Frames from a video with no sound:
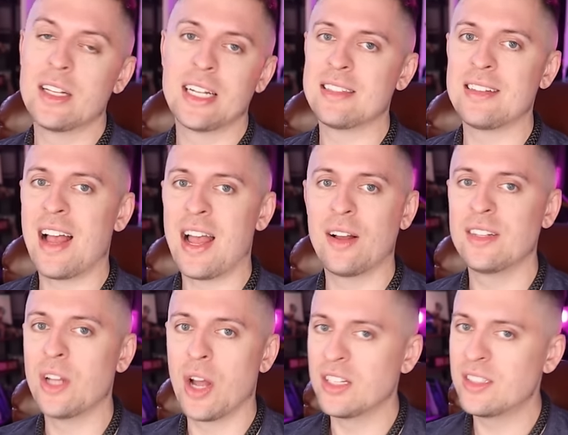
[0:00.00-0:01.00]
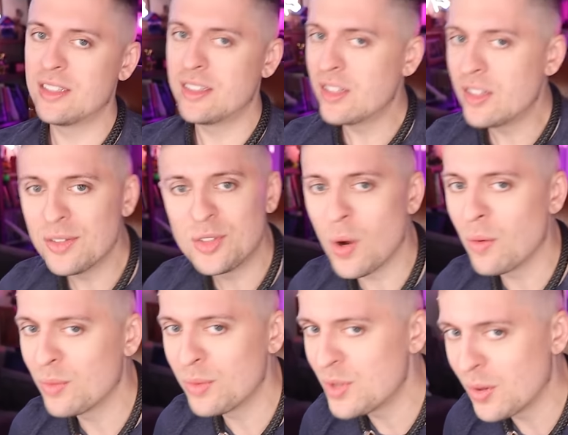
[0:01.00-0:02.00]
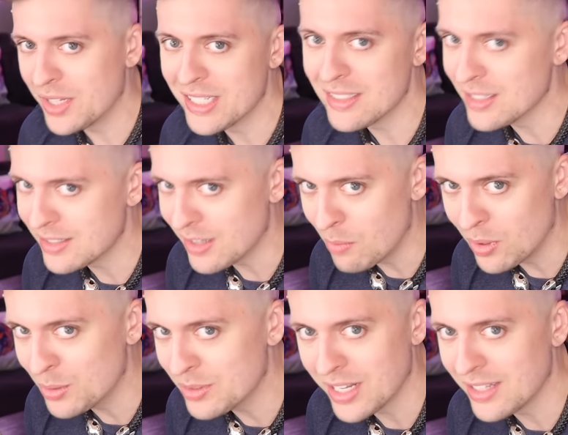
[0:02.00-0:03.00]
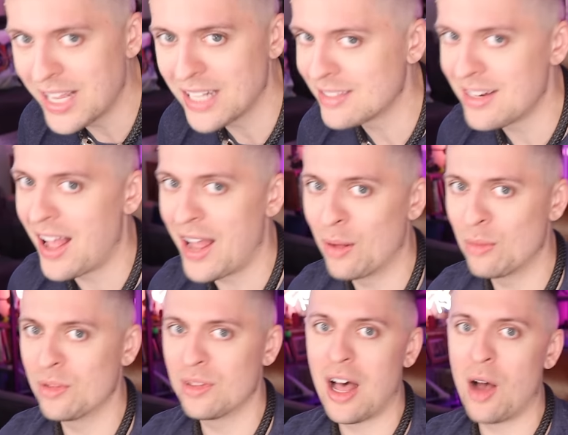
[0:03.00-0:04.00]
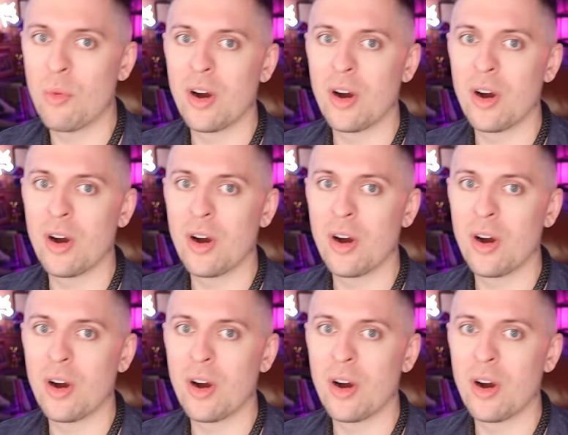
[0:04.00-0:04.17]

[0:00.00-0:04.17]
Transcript: That's not how. No, don't don't listen to someone who said that's not how law